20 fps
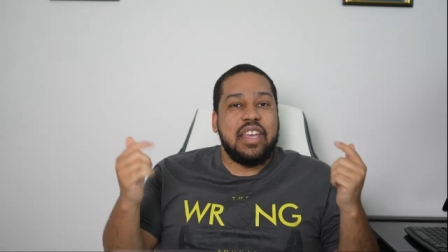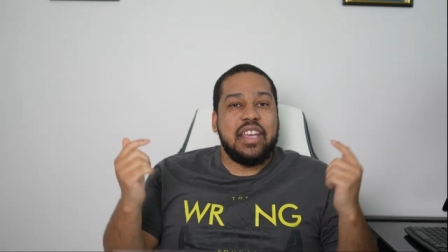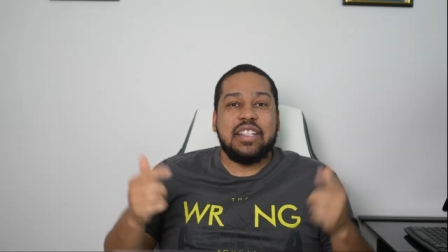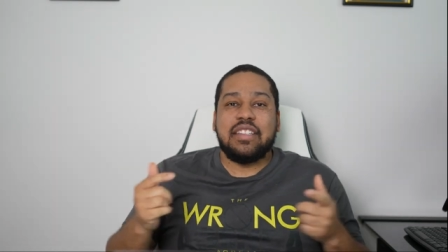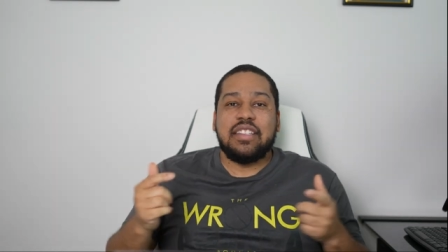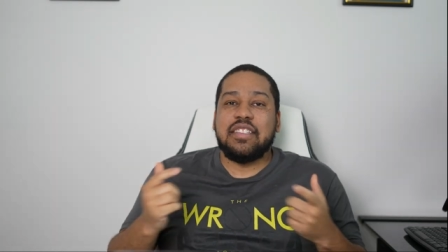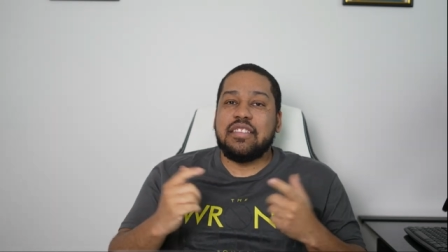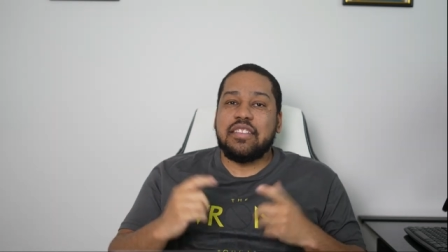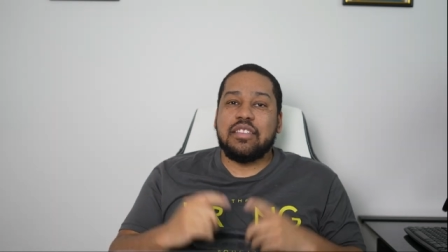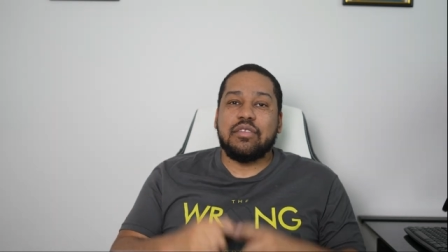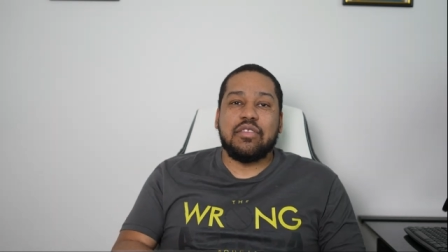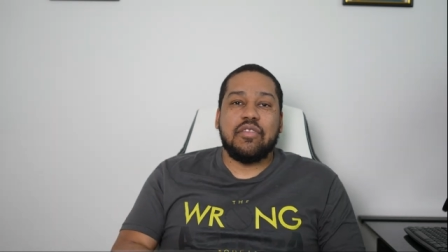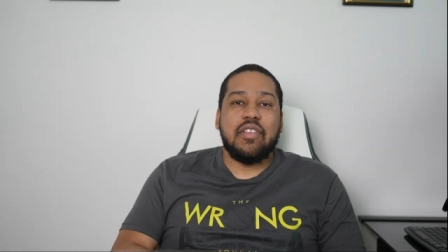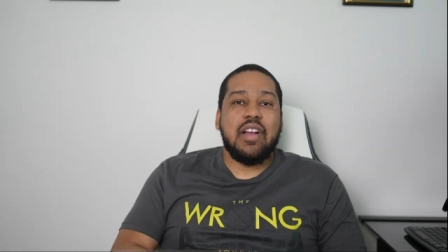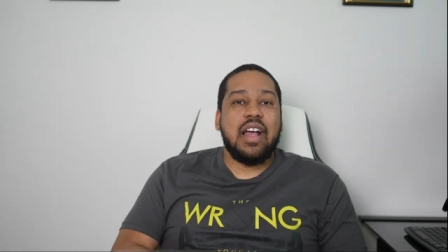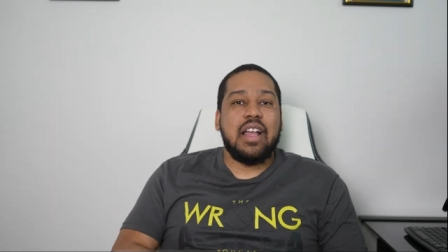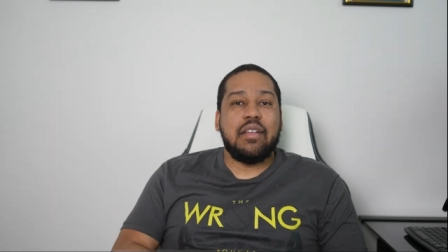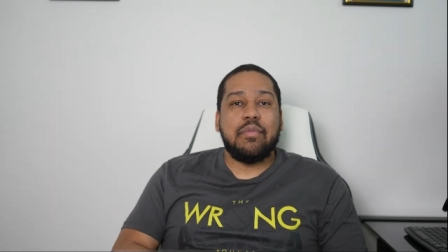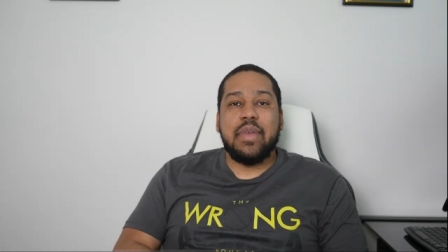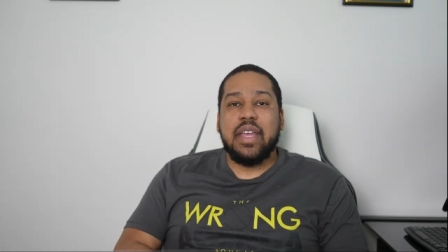Hit the
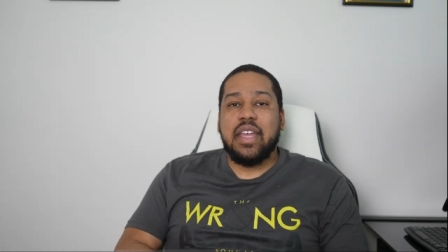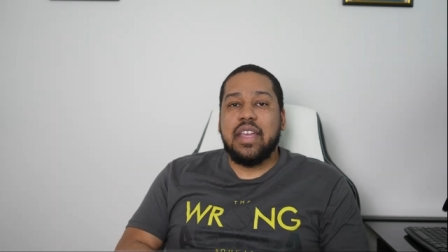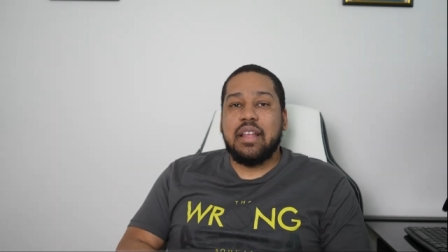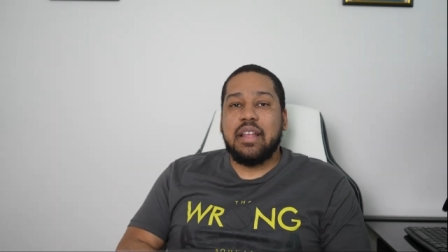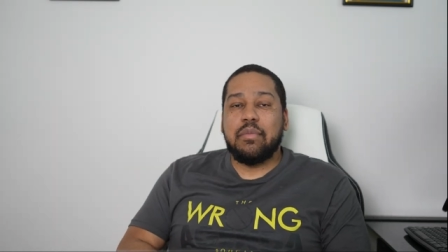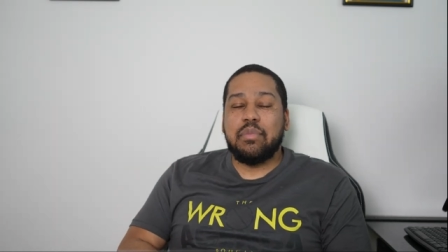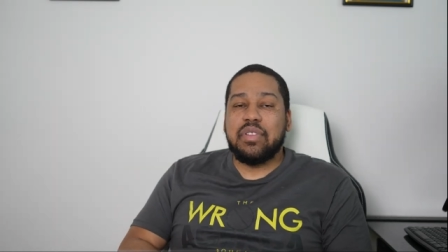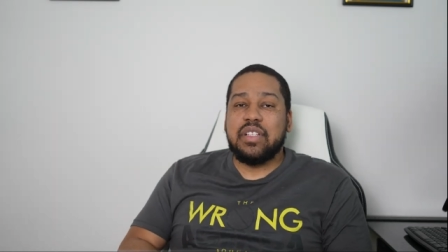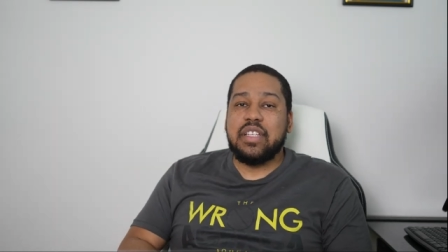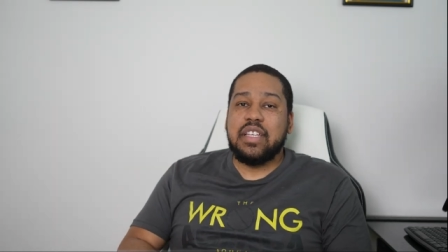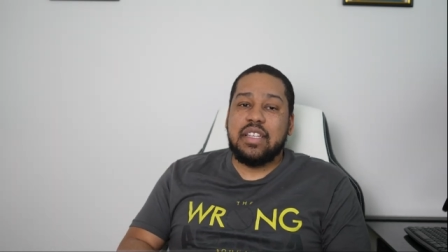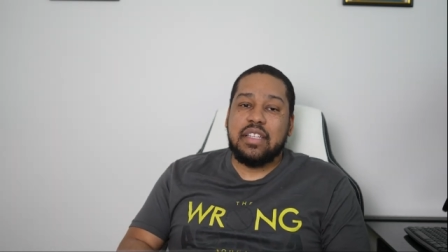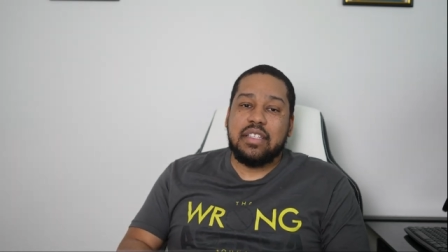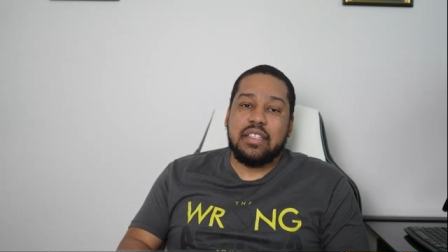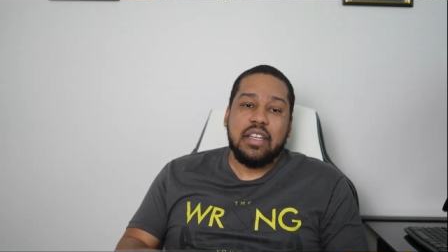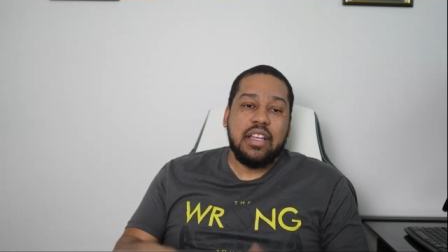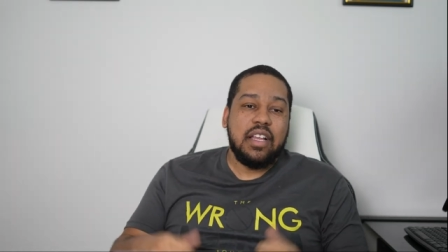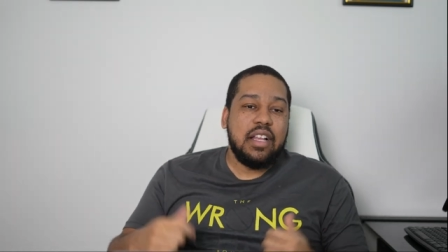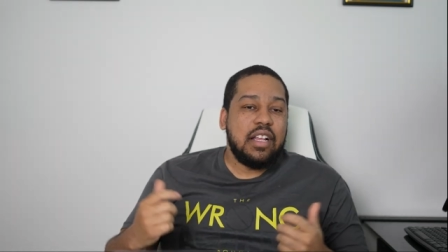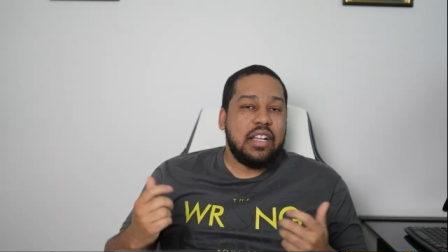subscribe, man,
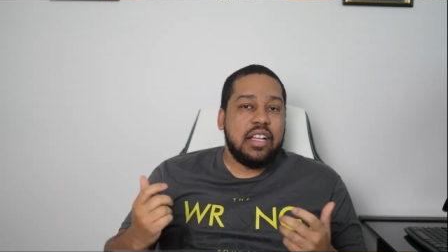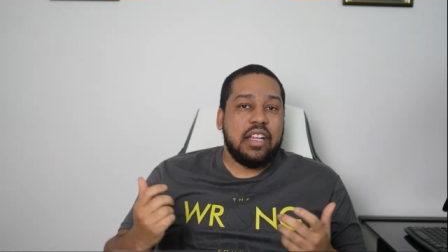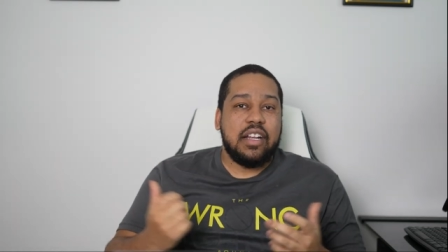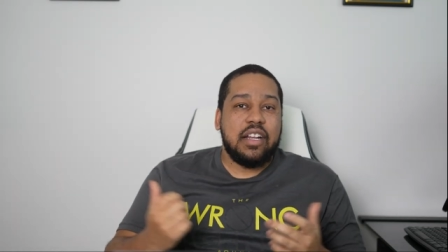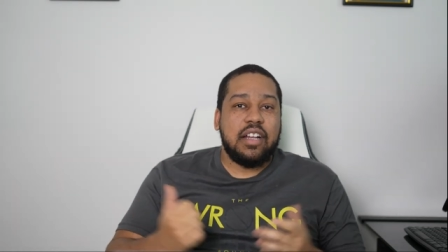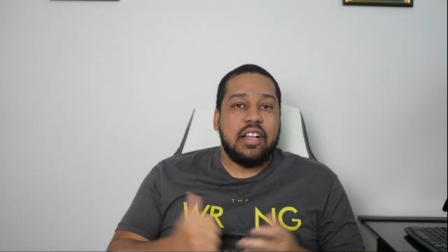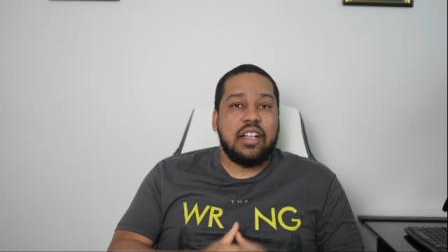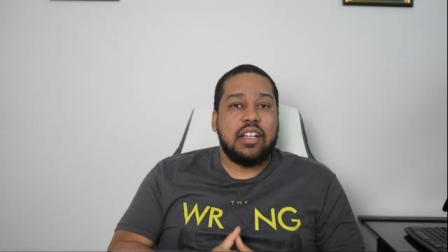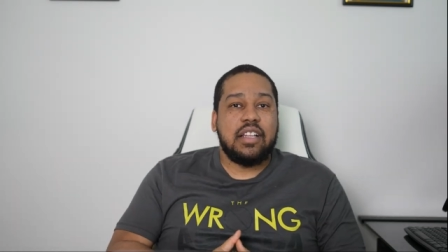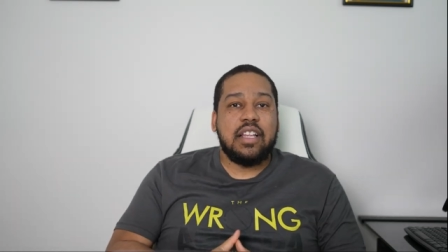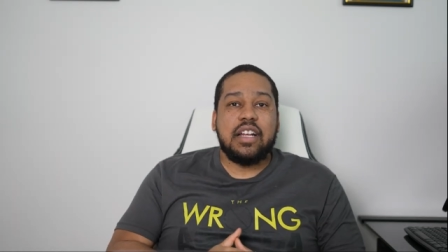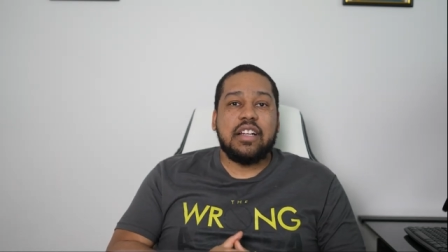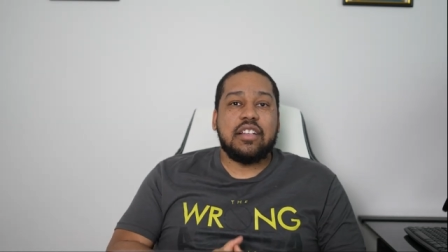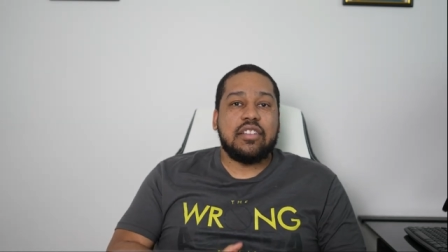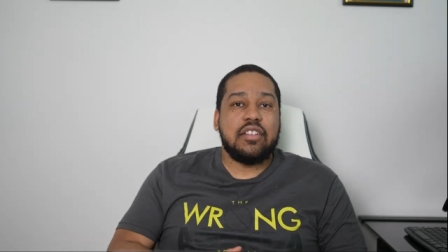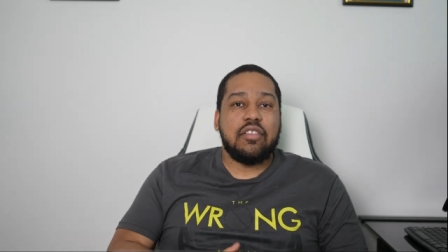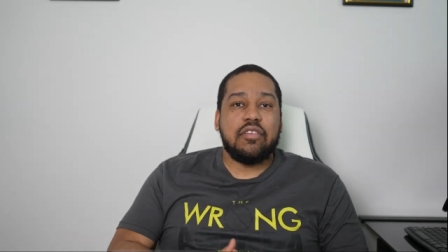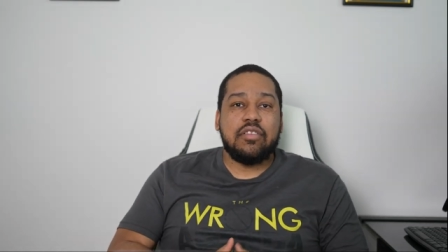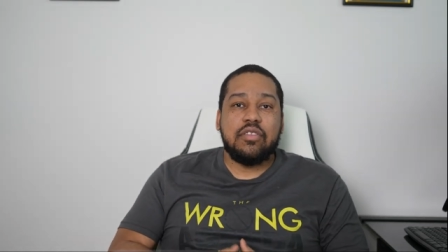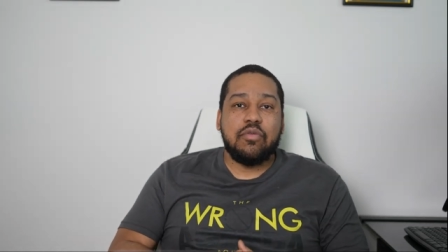please. And uh, let
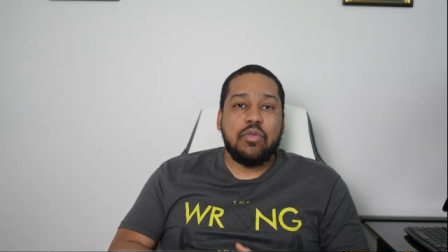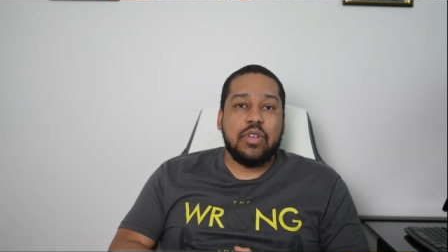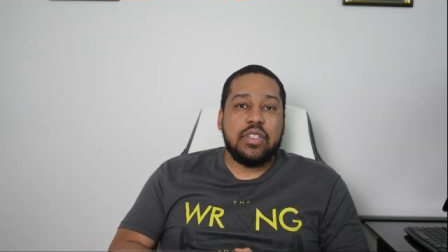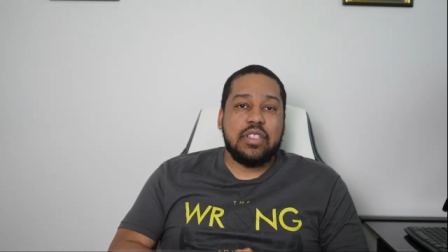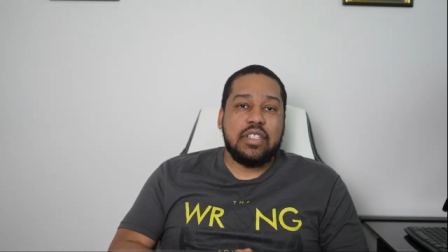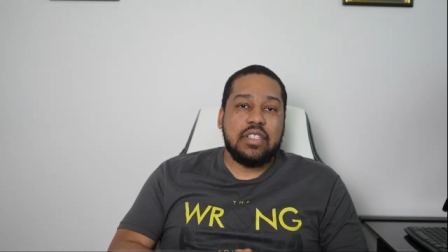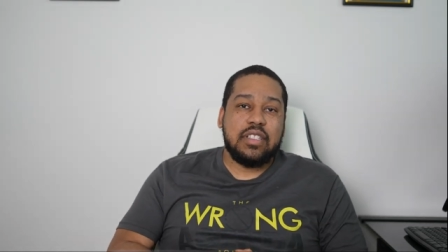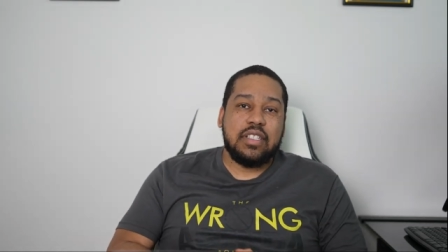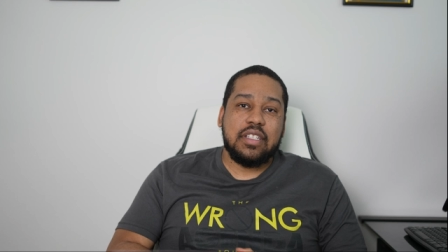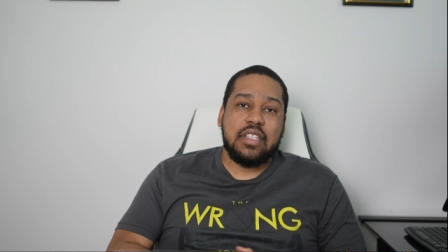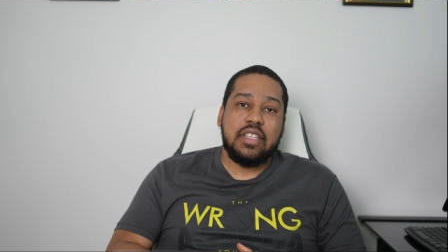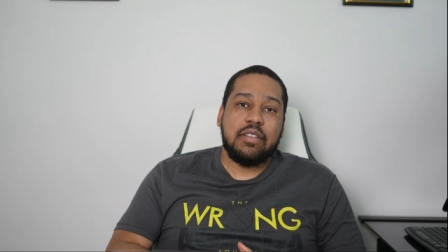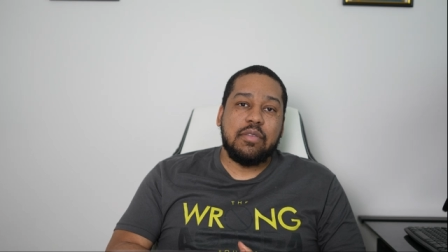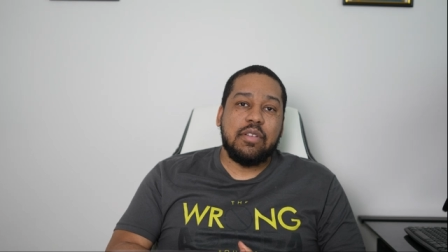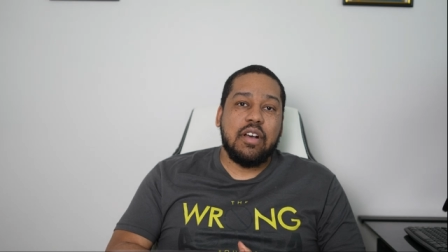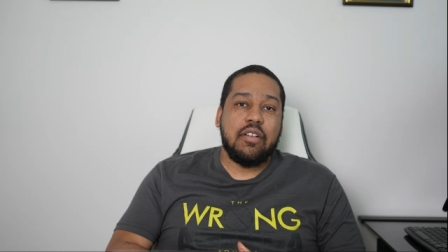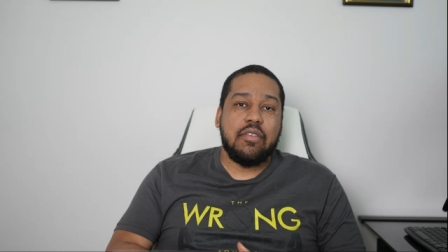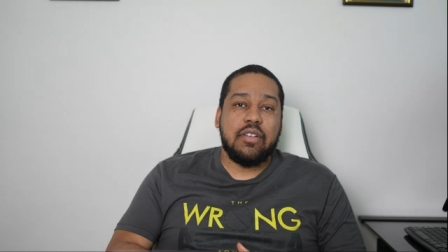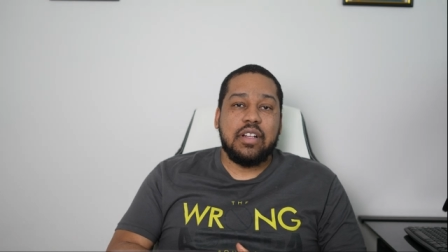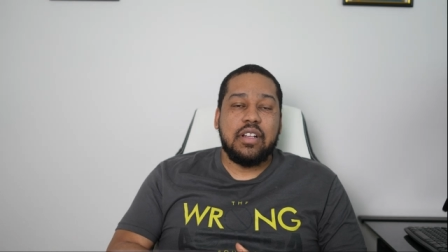us know you want this to
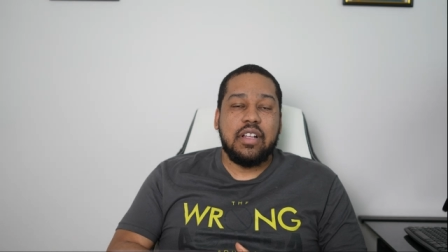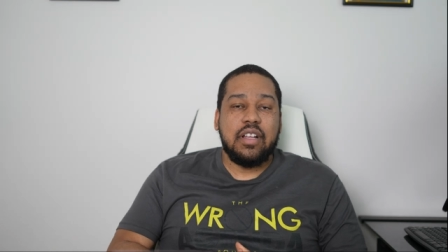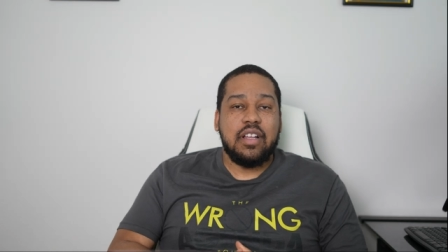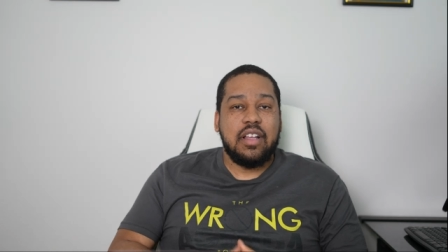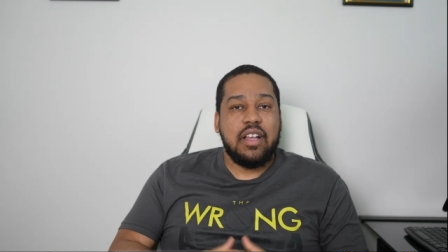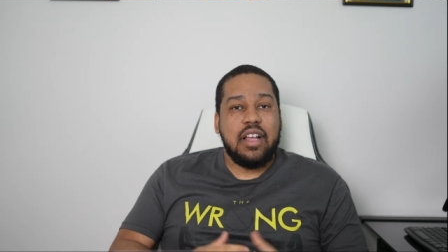keep going.